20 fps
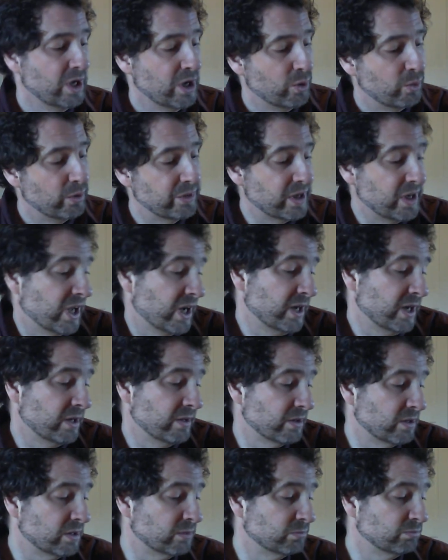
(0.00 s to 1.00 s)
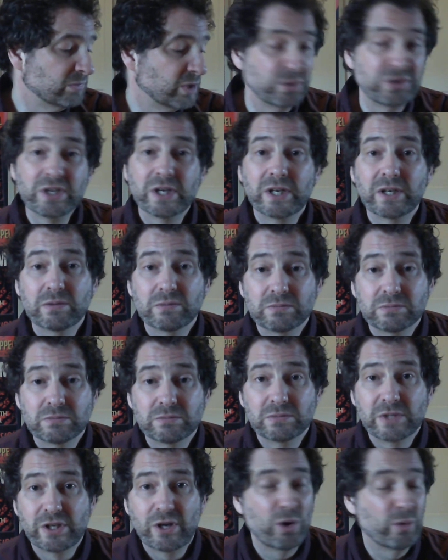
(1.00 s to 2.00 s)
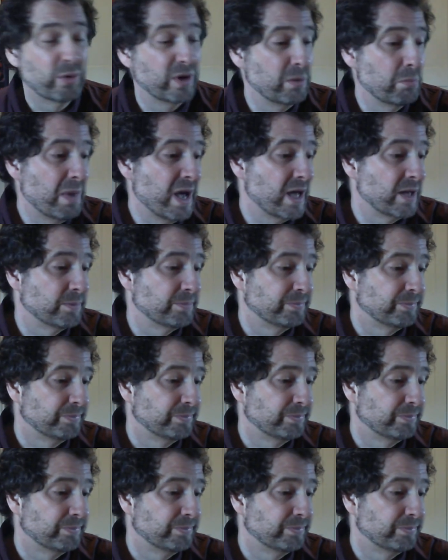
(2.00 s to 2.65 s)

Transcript: With Anaya, though, it was like they'd already met.